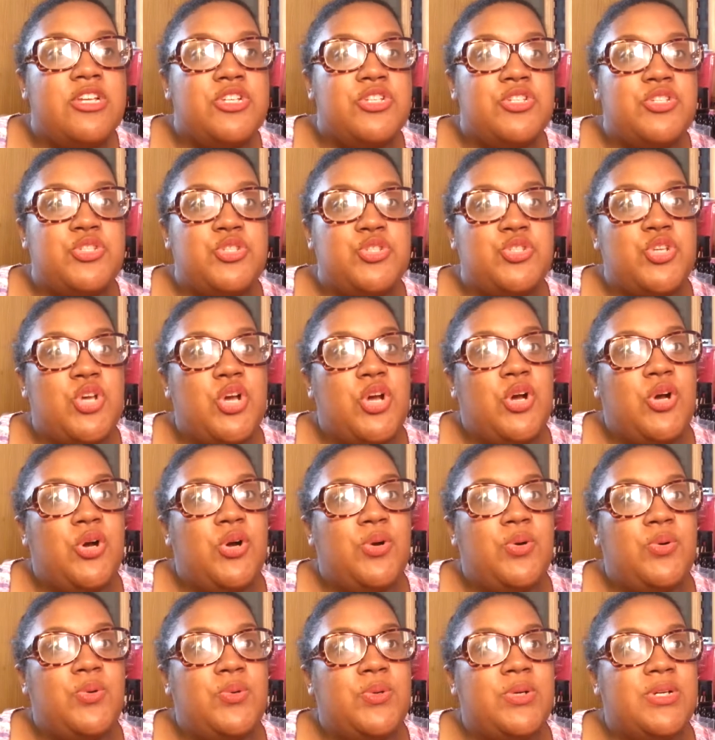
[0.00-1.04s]

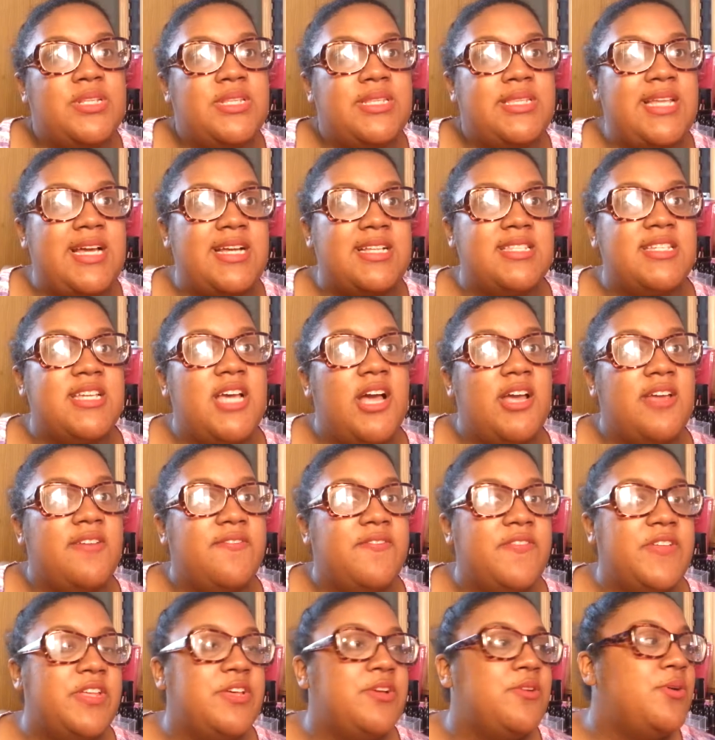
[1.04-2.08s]
So that's how I
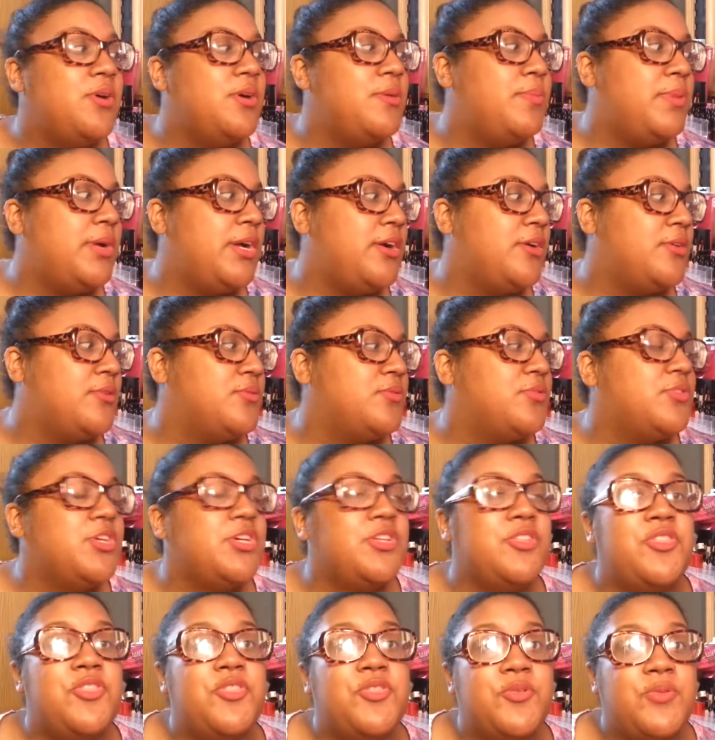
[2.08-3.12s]
feel about
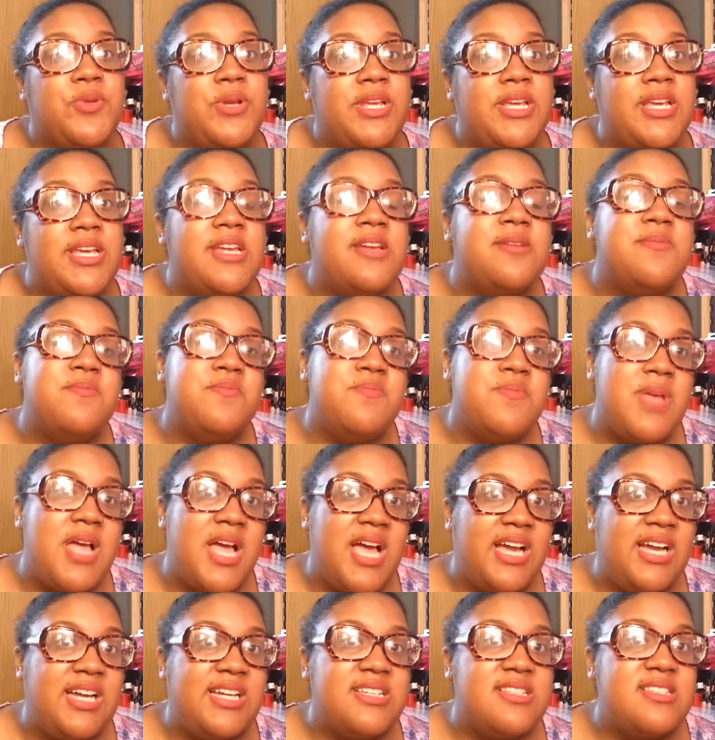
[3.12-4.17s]
the three
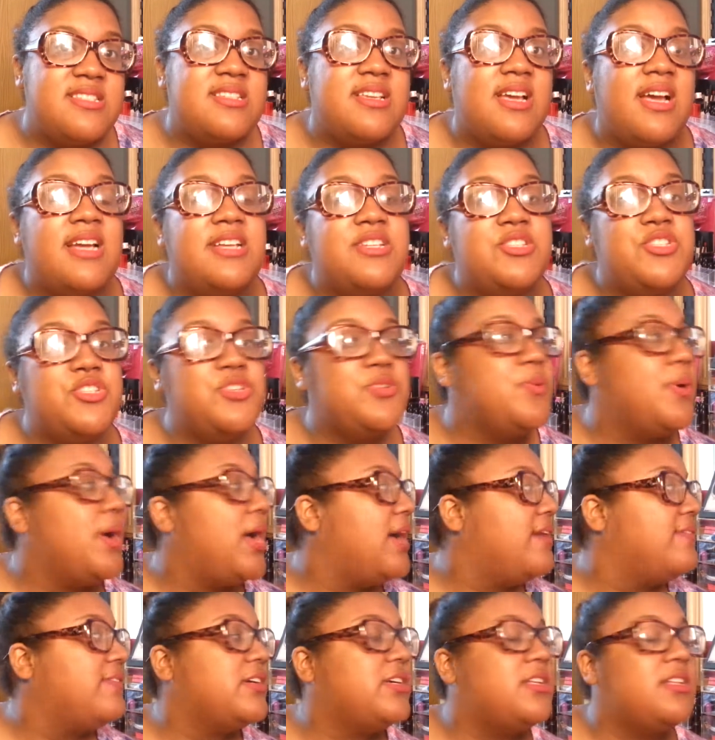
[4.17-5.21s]
masks. I do
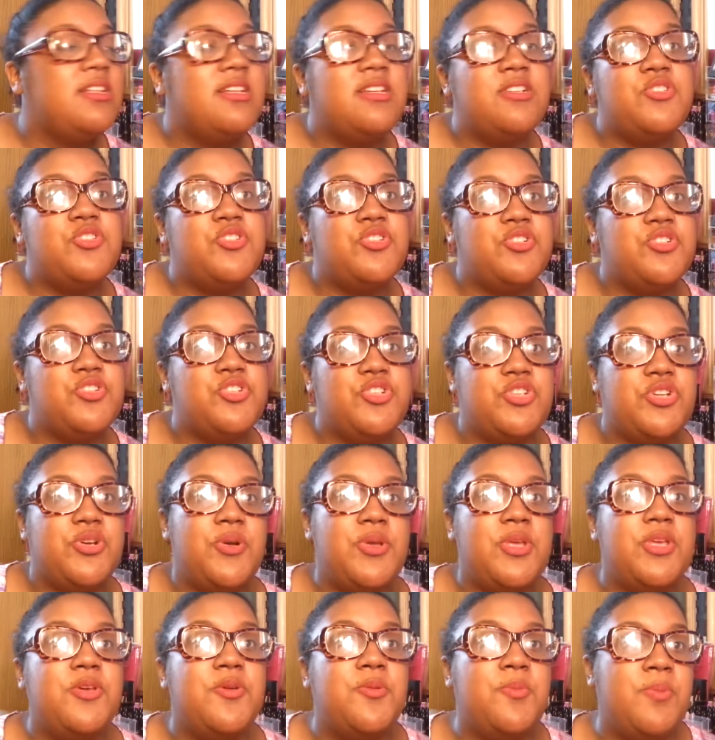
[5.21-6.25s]
have a cleanser to show
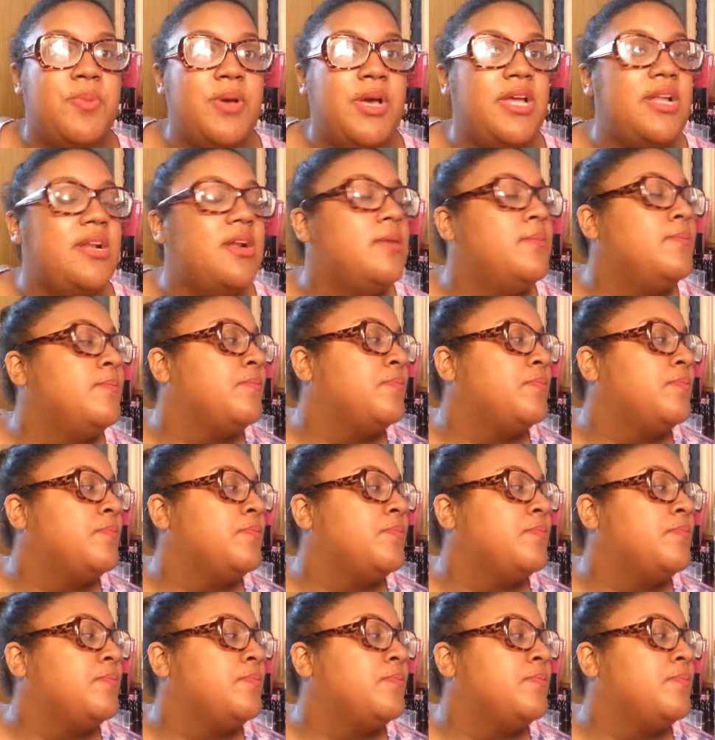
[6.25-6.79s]
you, but